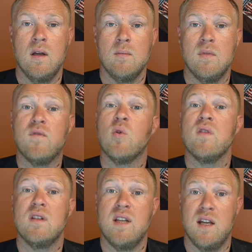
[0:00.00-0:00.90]
before
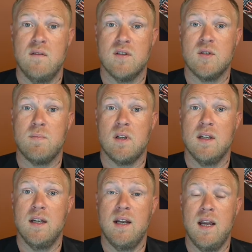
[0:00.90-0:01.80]
the day of the
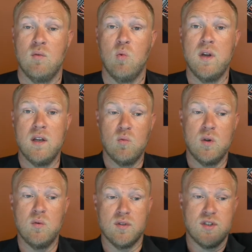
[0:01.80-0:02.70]
split, and when we
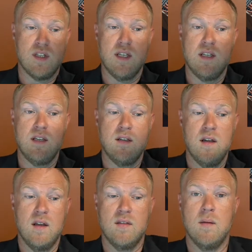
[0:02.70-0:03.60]
will see
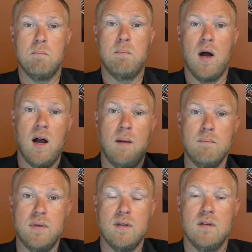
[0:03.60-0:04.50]
the
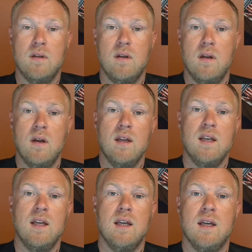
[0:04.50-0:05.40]
bump
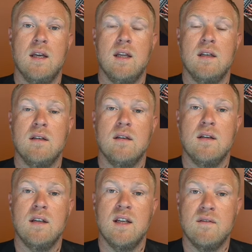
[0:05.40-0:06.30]
in
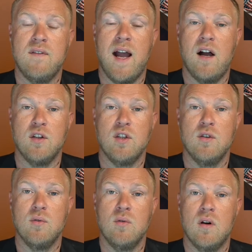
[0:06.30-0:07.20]

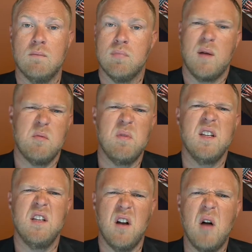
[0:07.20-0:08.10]
value,
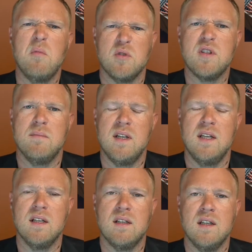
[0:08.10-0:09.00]
probably almost
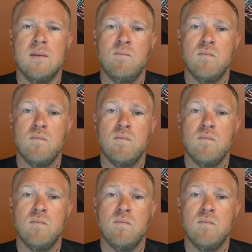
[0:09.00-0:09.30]
immediately,